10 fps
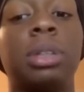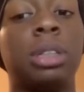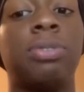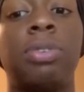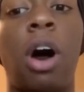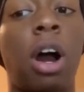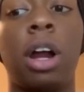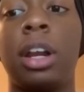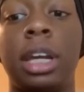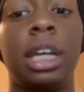
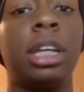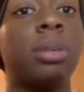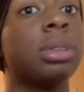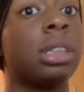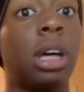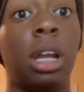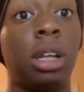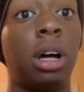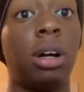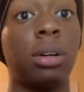far and it was
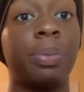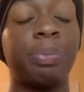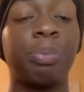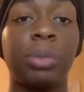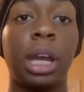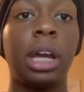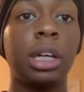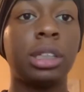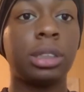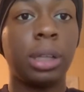long.
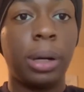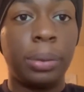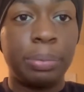So